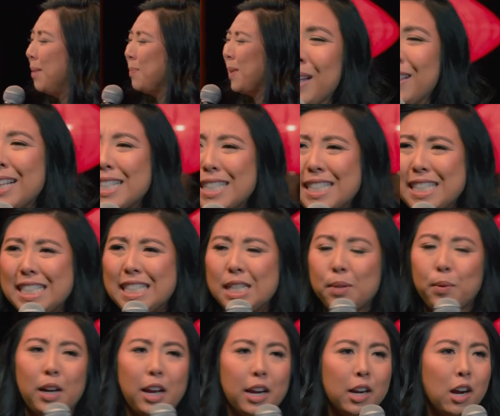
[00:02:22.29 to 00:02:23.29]
I'm like, that's easy.
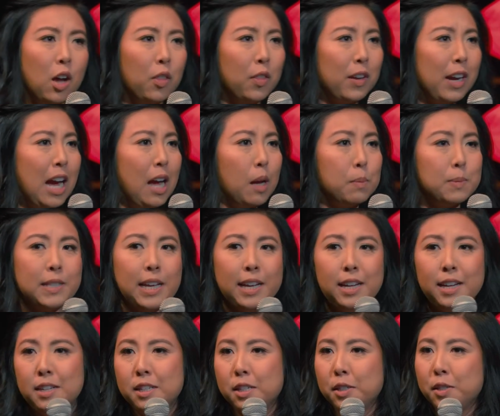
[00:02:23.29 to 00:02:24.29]
When I called the cops, they
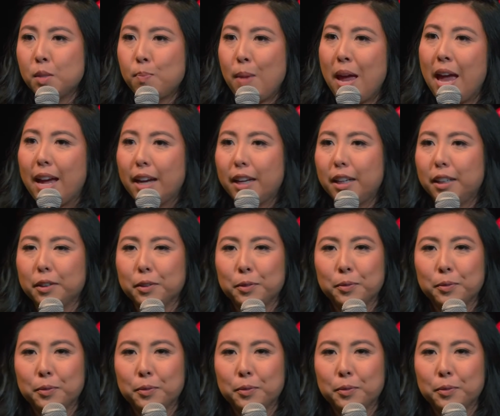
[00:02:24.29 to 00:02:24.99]
didn't do smack.